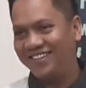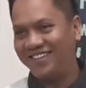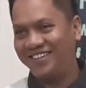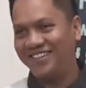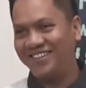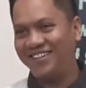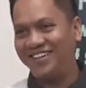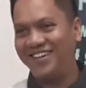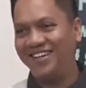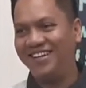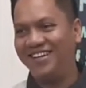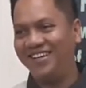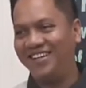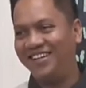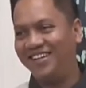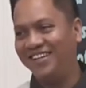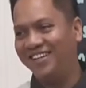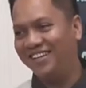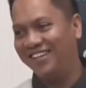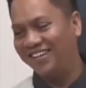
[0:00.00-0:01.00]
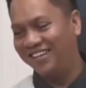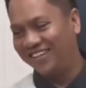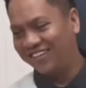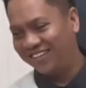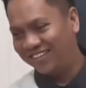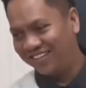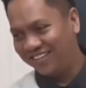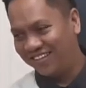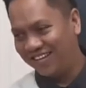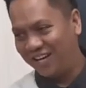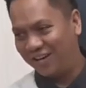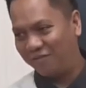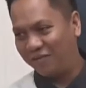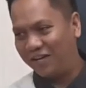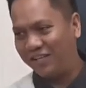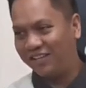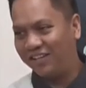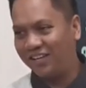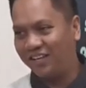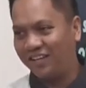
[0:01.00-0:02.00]
Okay. Oh,
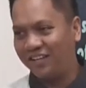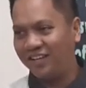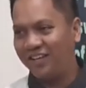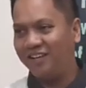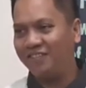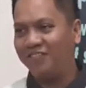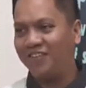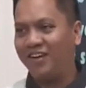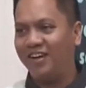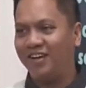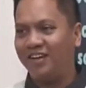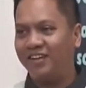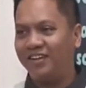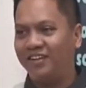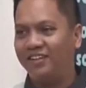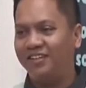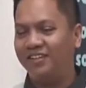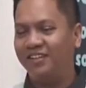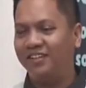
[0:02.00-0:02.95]
Peter, ano ba?